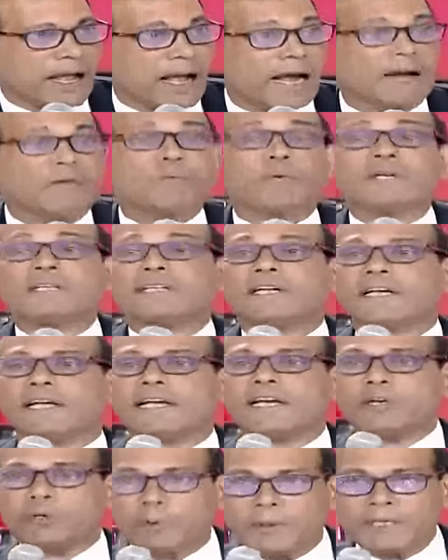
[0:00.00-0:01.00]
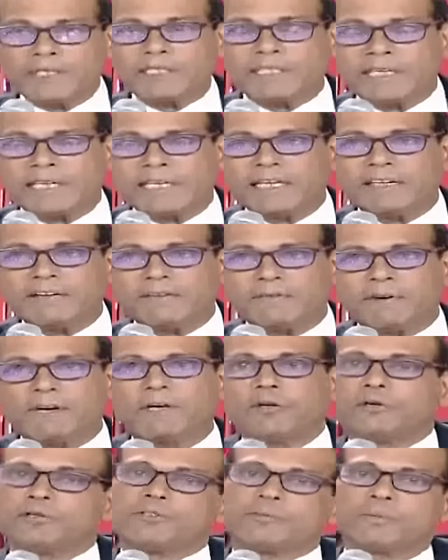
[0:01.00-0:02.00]
And with equity,
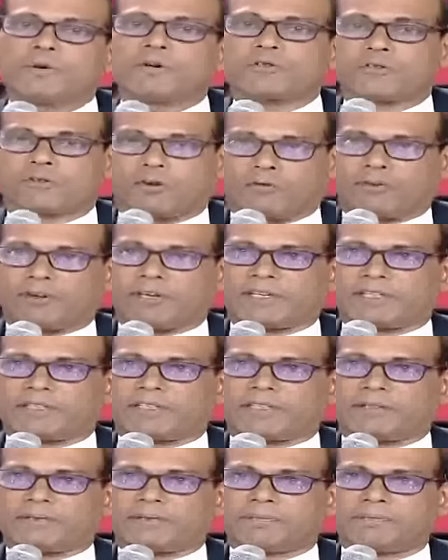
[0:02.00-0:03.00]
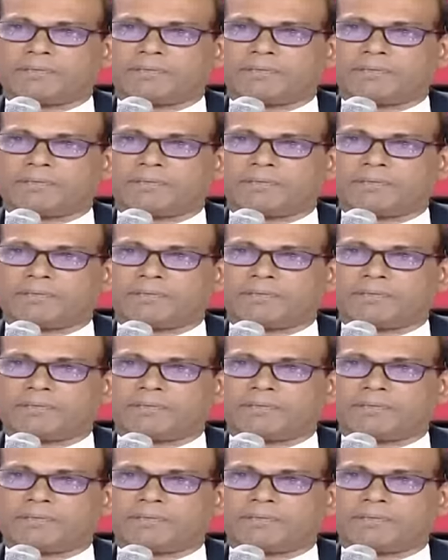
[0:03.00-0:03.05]
we lose more sovereignty.